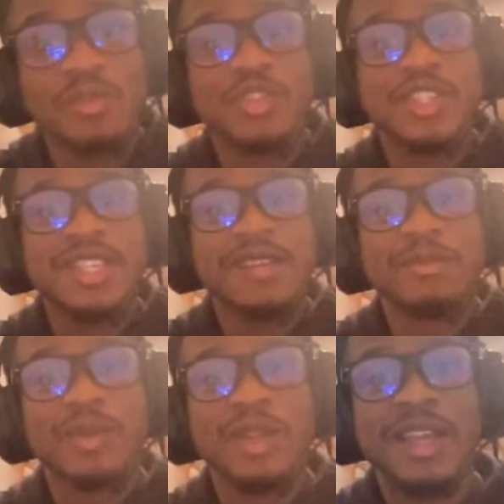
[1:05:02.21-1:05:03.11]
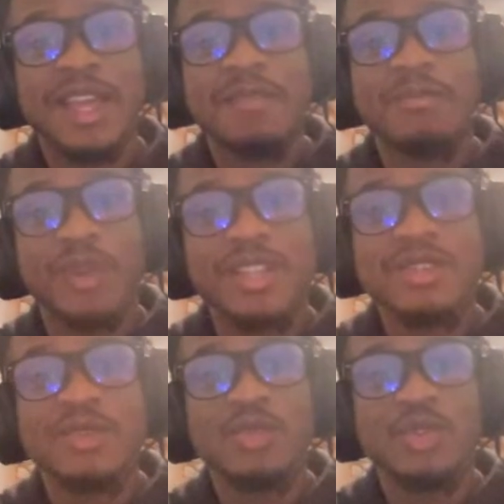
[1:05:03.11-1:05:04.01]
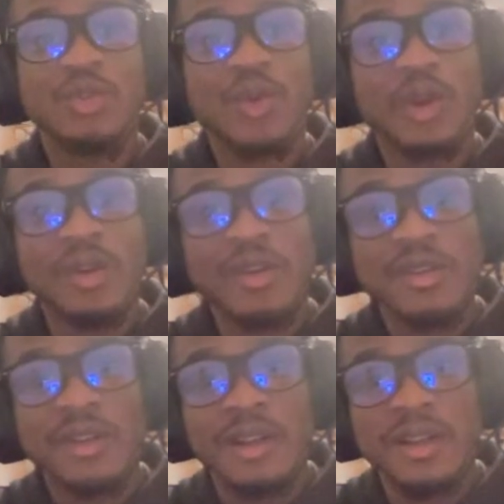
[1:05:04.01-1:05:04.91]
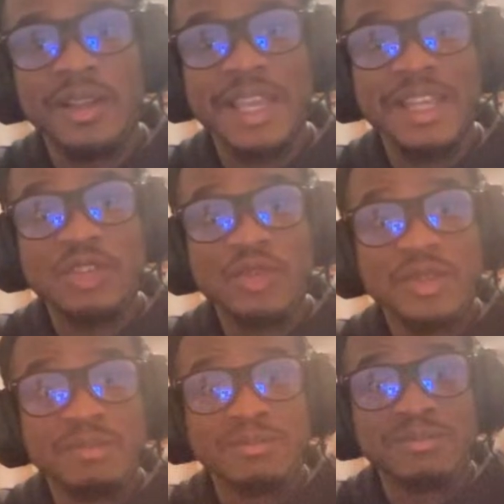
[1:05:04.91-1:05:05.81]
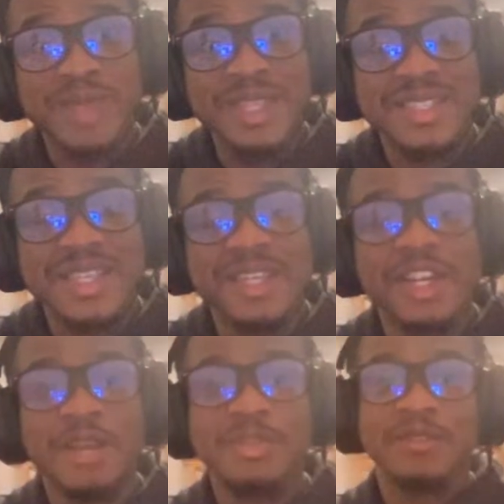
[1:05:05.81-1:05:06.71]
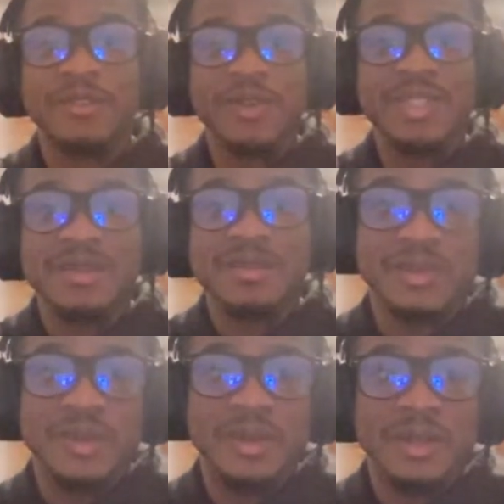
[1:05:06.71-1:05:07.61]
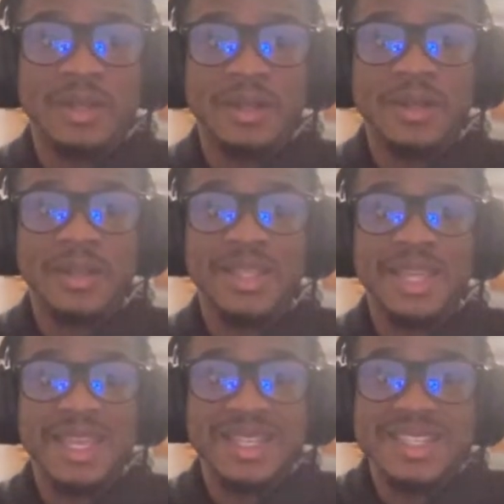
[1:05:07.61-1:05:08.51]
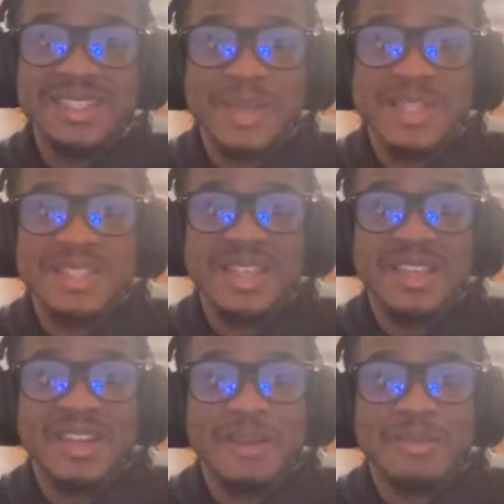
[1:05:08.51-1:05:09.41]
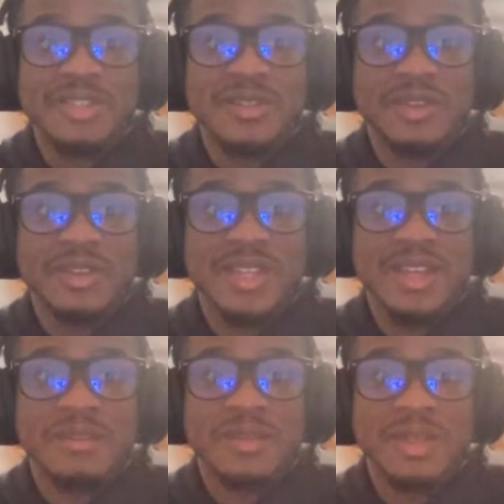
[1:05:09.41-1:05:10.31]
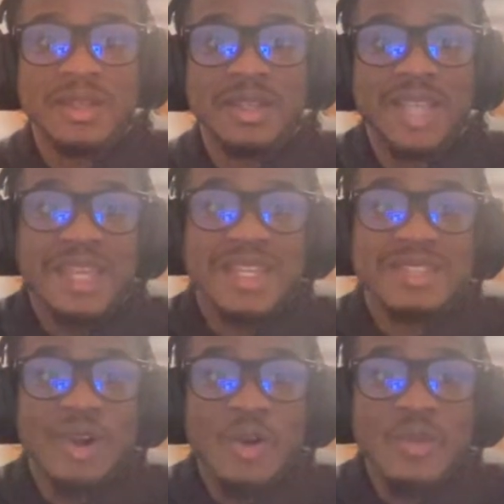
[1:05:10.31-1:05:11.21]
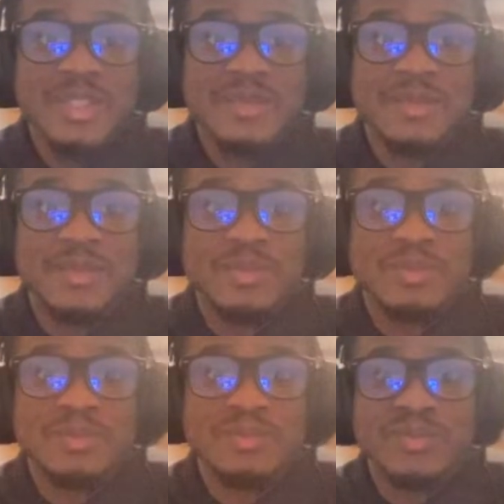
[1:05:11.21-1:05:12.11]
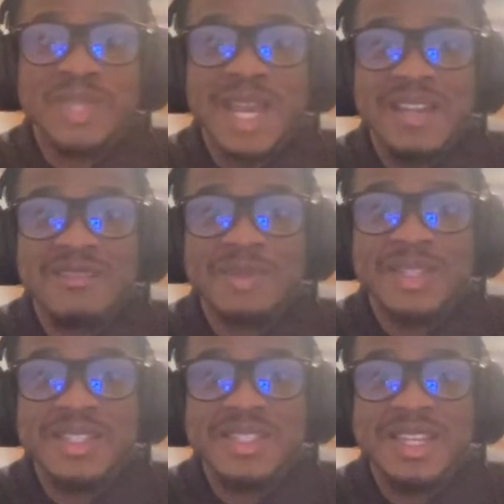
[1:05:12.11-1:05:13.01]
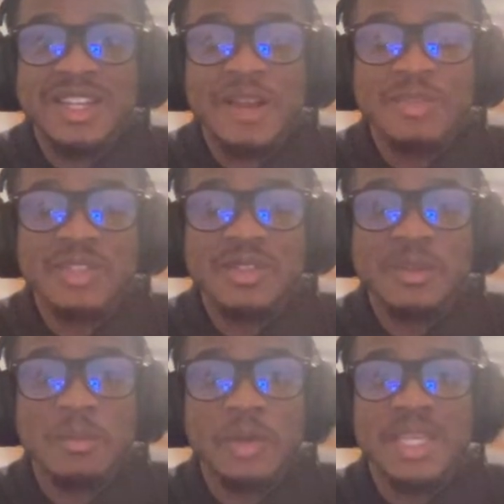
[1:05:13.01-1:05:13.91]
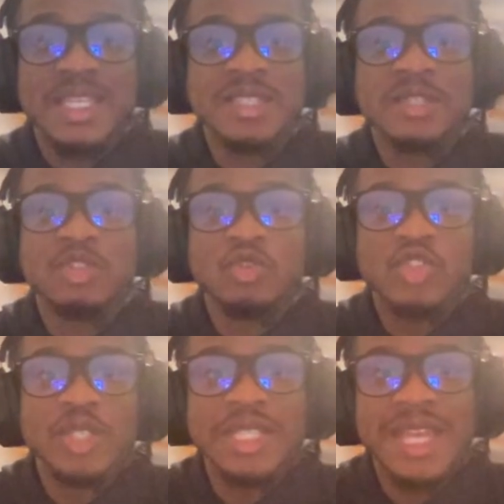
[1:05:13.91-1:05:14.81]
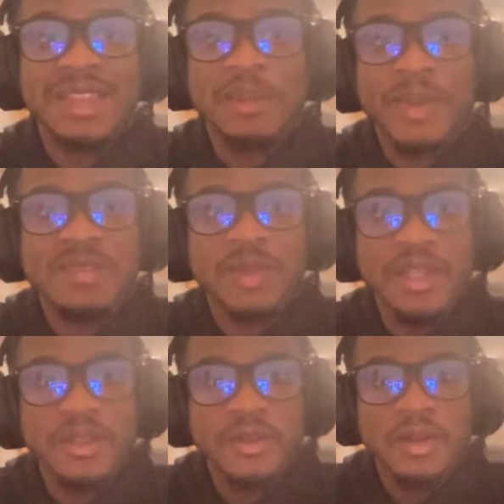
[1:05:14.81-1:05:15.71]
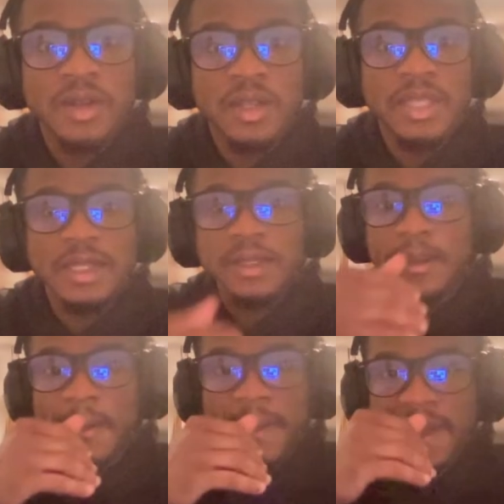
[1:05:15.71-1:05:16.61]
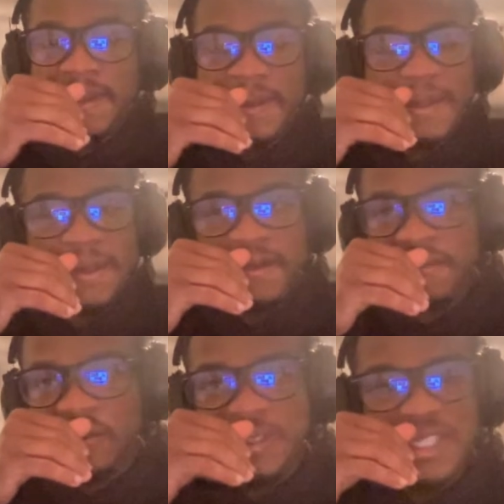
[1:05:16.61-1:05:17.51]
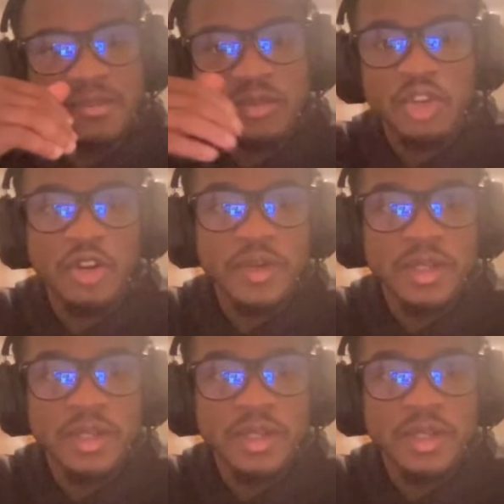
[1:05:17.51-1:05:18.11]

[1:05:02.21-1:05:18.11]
Just embrace who you are, and you could be a second option. For example, KD's the best second option of all time. KD's always kind of been a second option, but he's usually like the best player. Like for example, Curry.